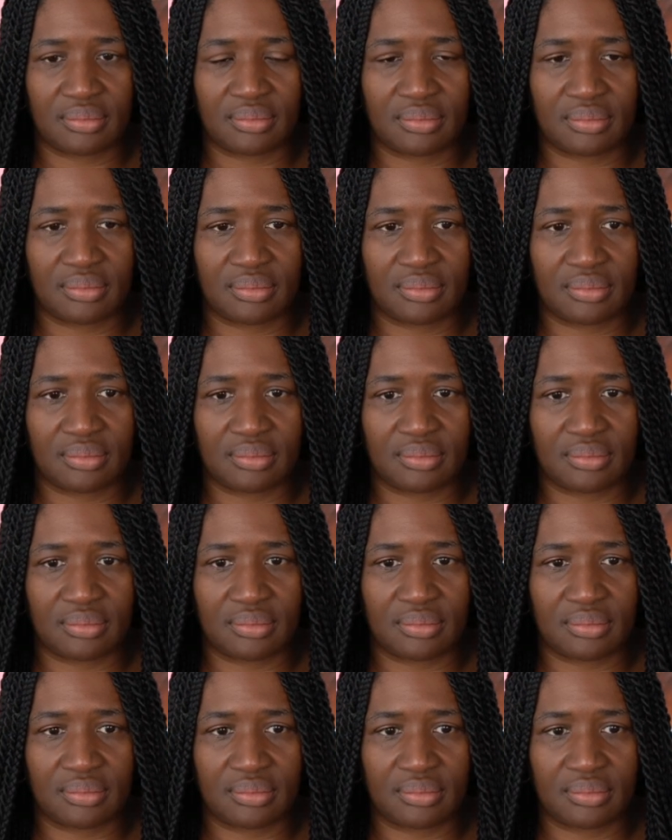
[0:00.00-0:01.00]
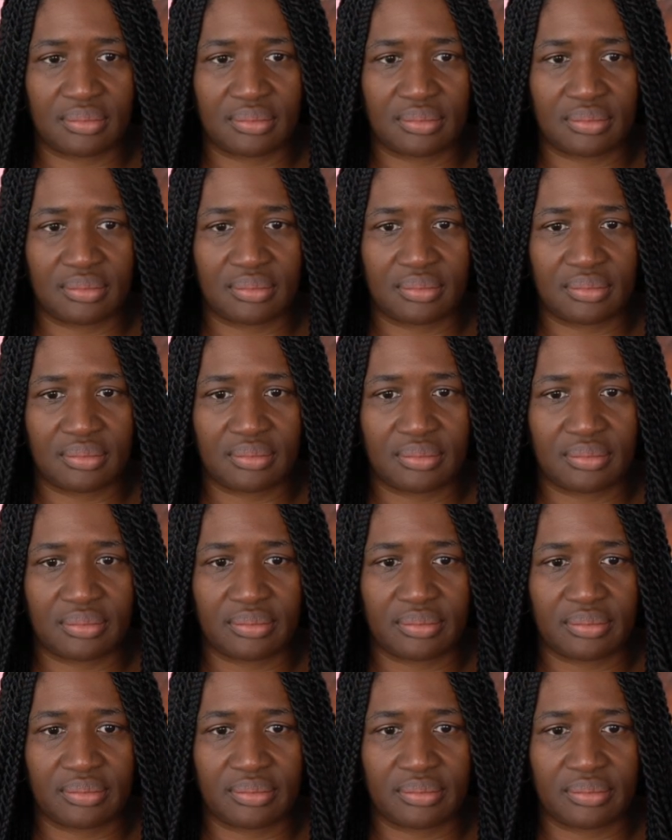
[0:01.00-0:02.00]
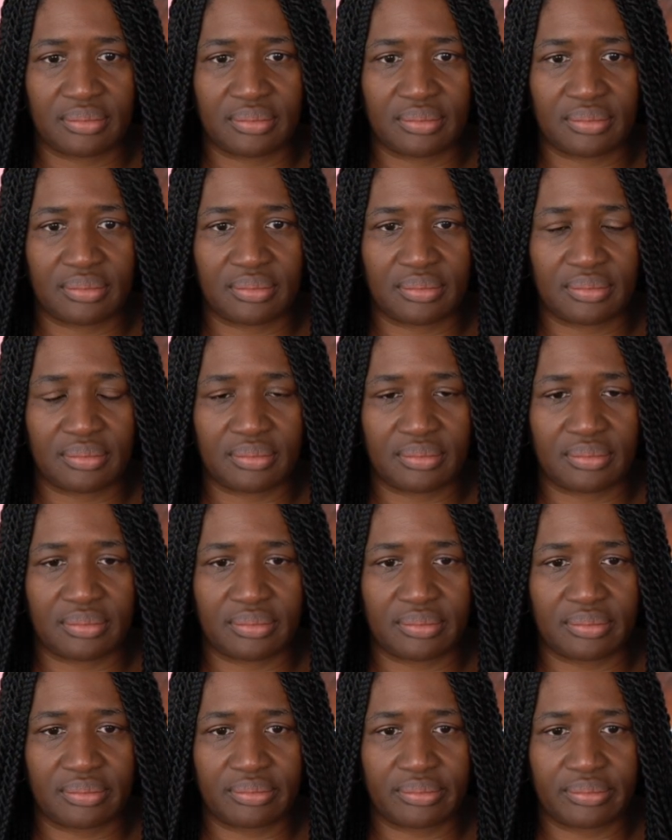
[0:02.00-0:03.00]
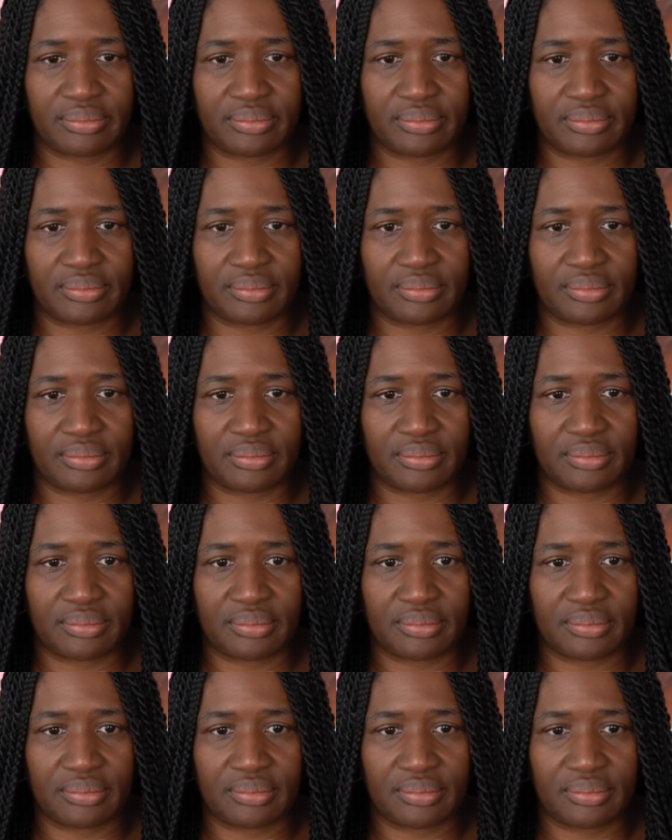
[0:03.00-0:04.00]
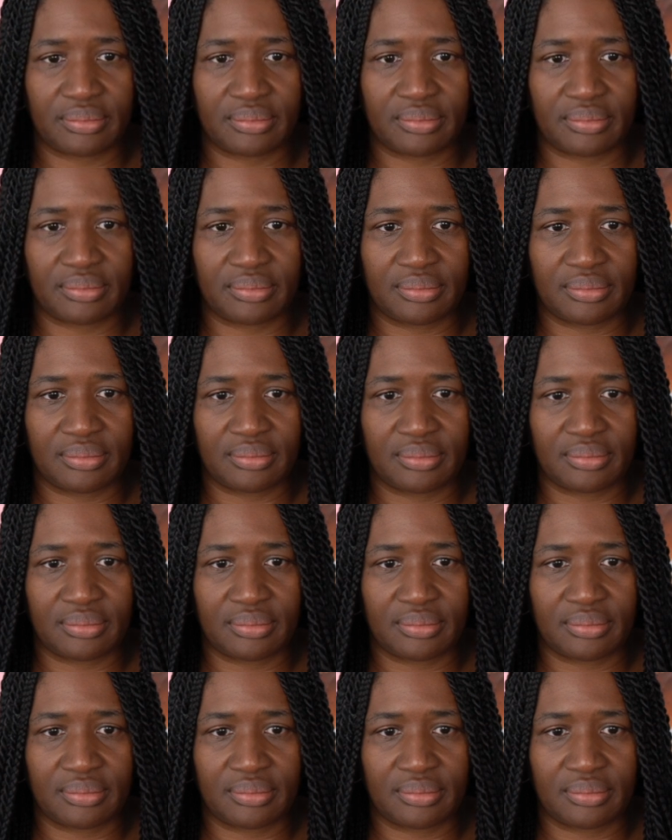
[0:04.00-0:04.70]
Nothing is said.